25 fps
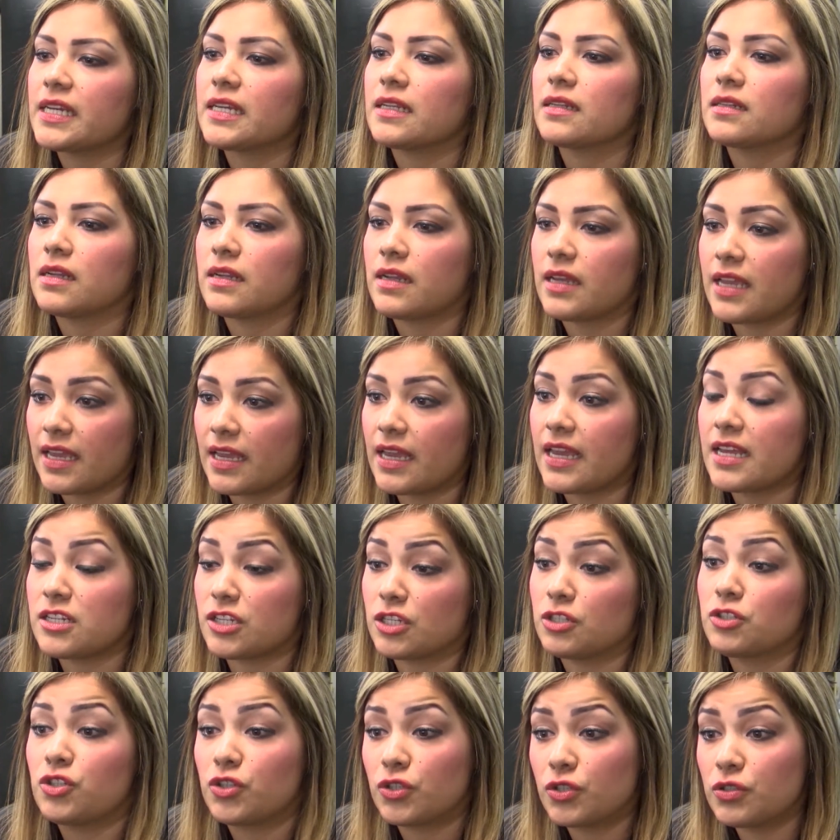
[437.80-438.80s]
and
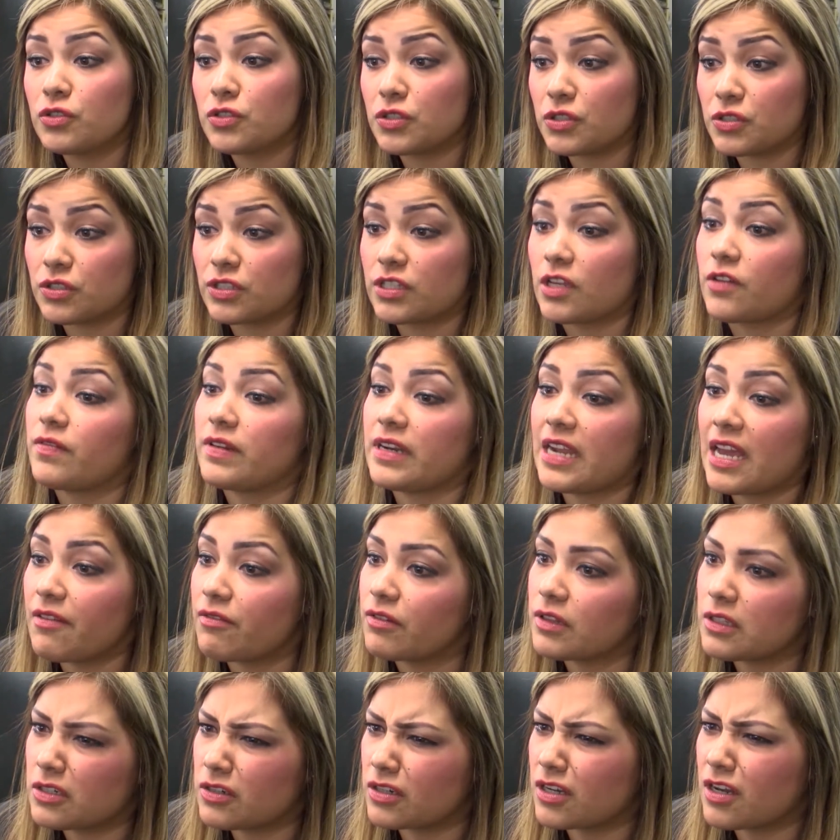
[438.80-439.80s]
introduce yourself and
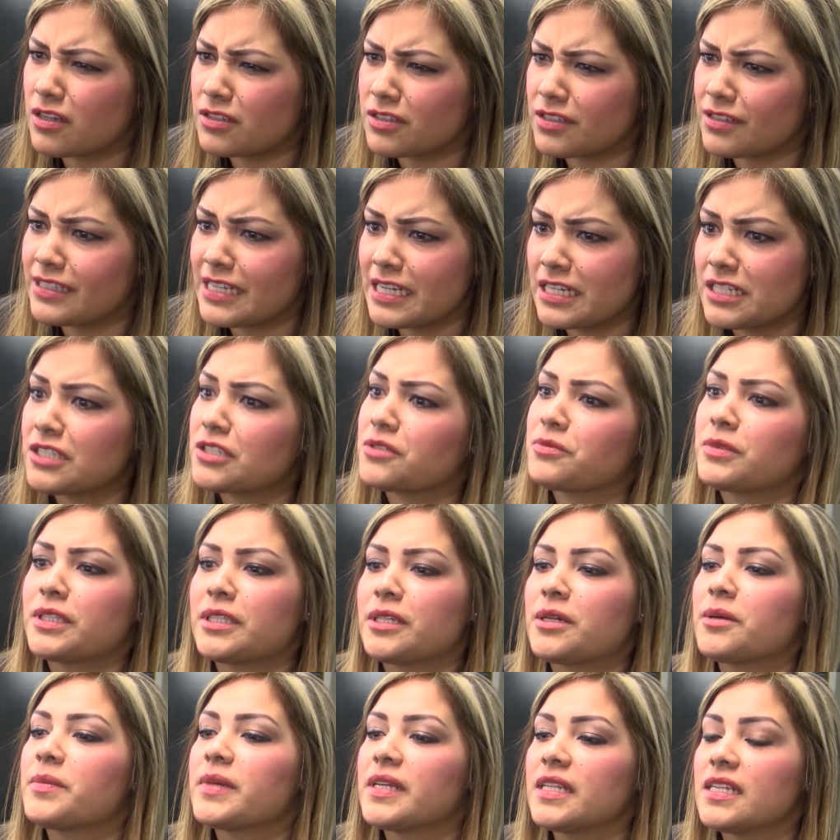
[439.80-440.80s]
have a little consultation
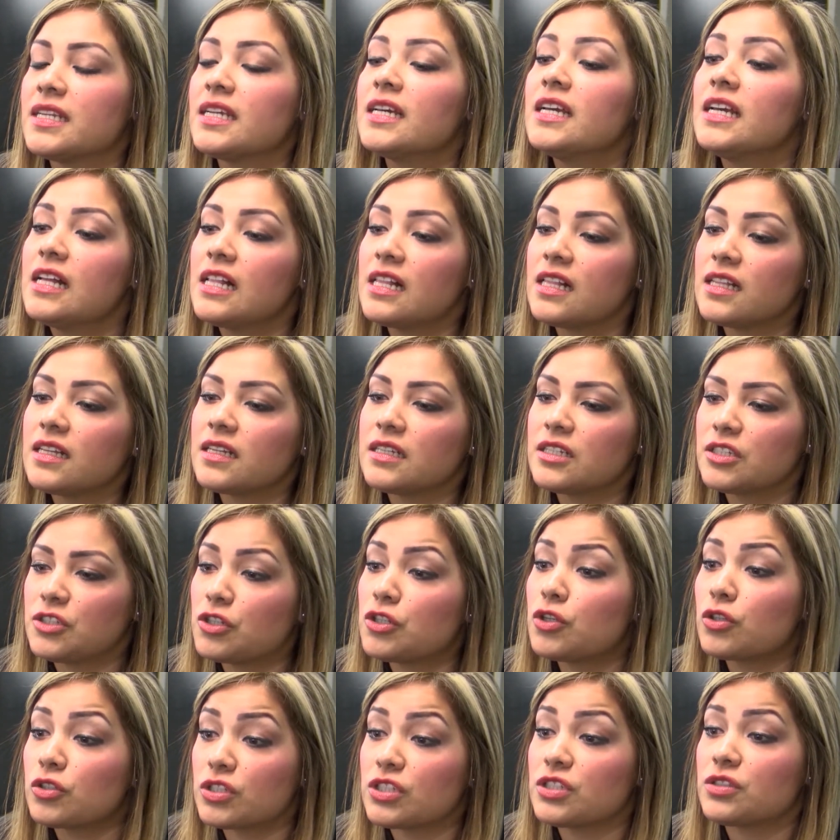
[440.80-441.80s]
with them,
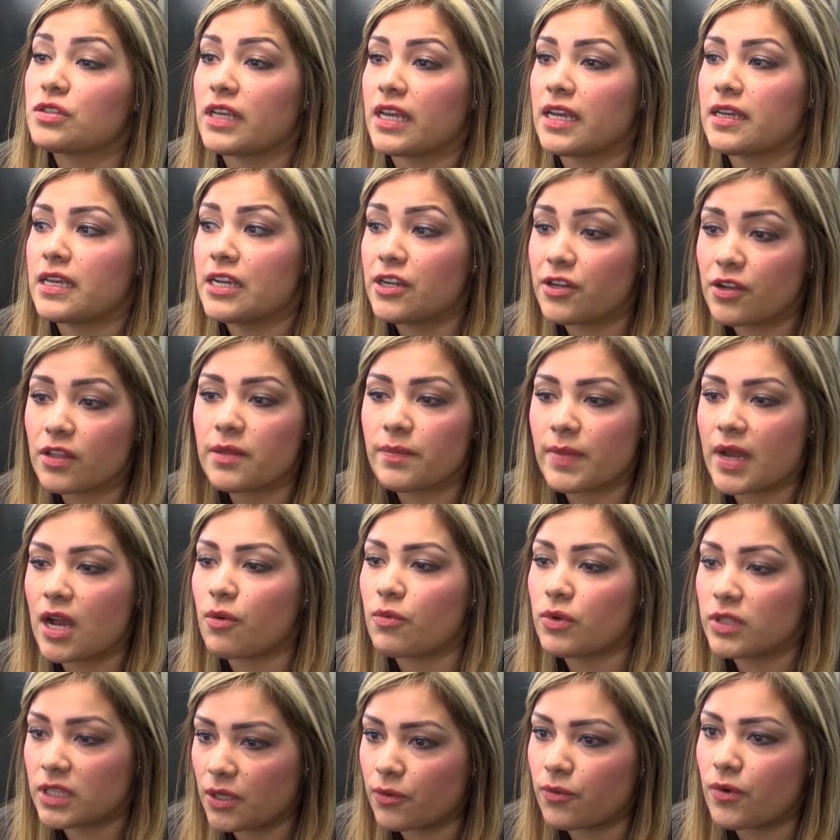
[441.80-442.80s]
and just hear them
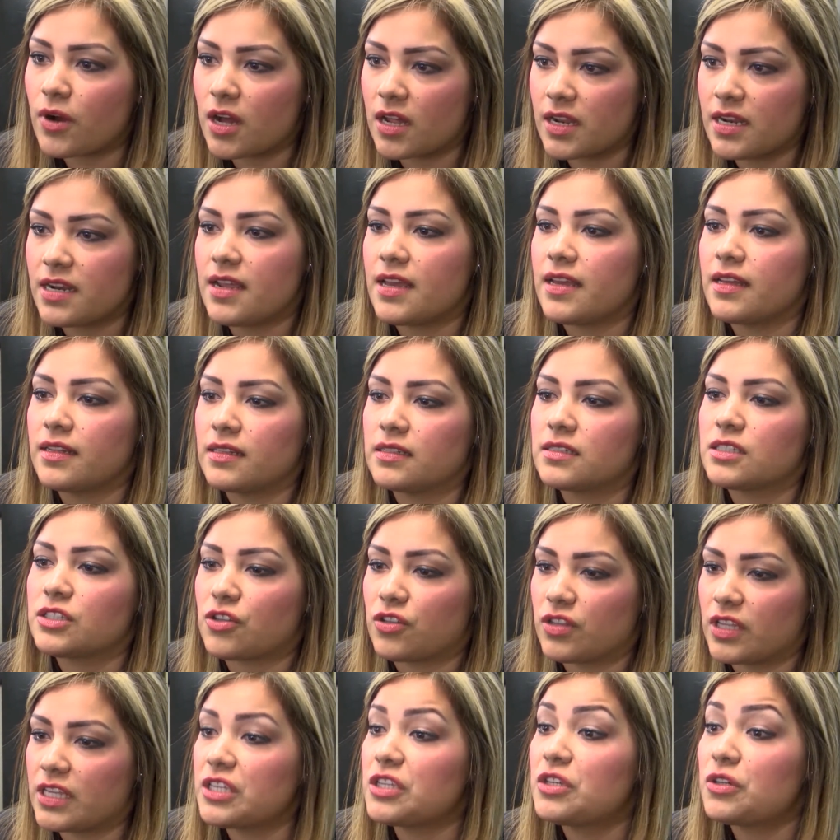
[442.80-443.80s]
out what they want, and
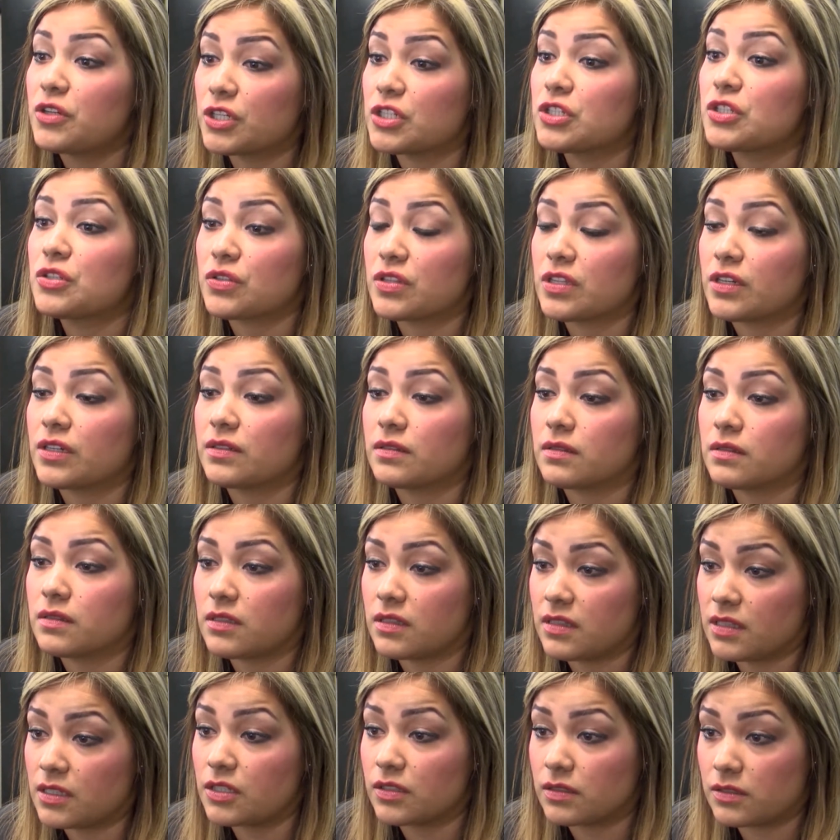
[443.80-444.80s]
so then you could do
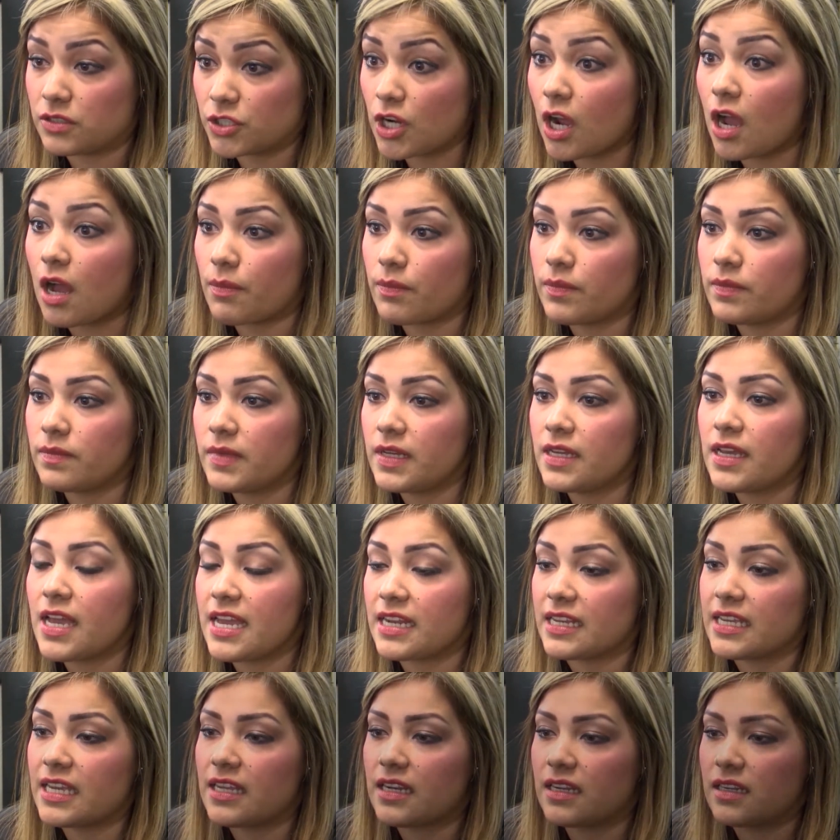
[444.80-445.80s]
the job
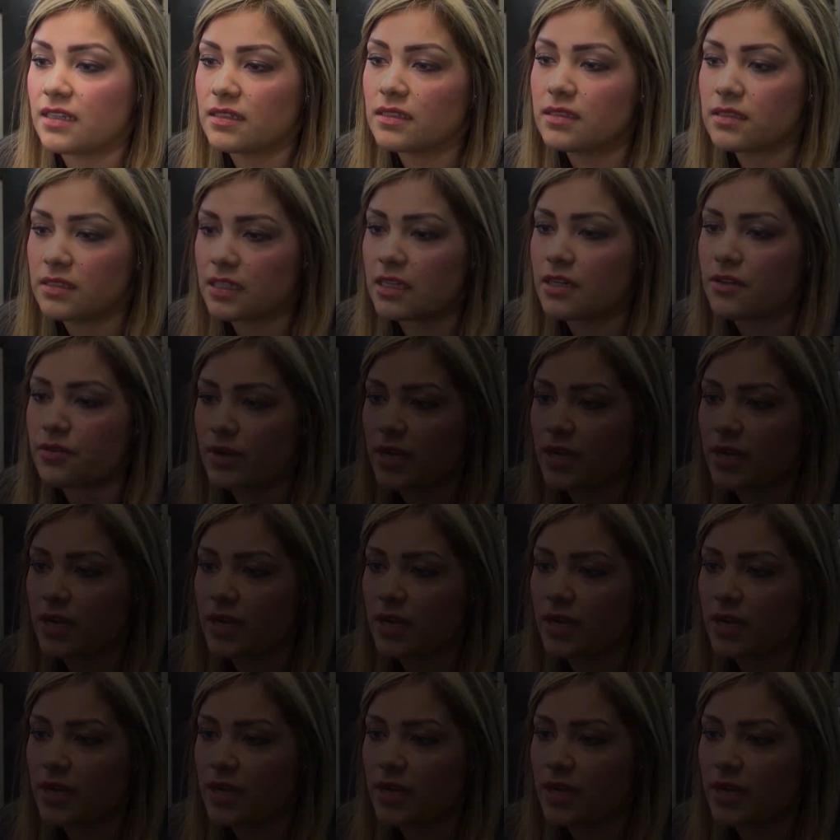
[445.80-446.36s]
and get it done